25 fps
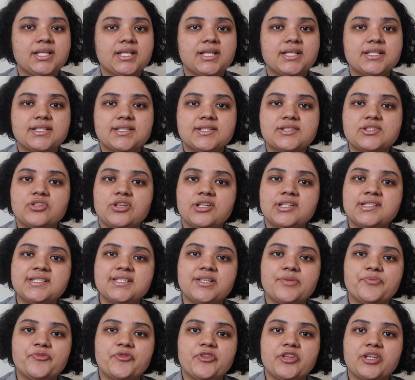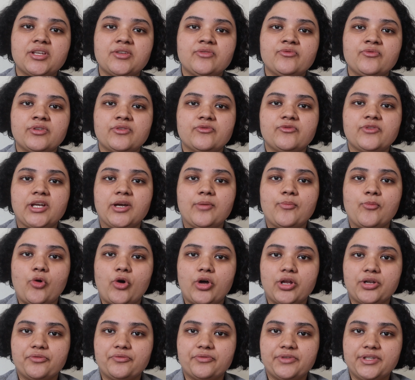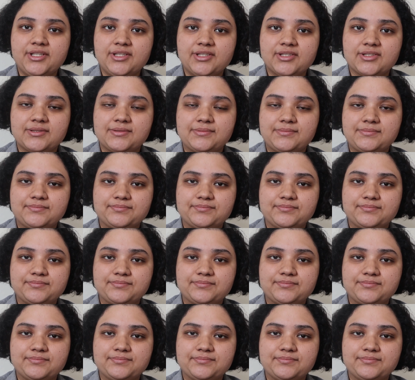It is not something we are born with.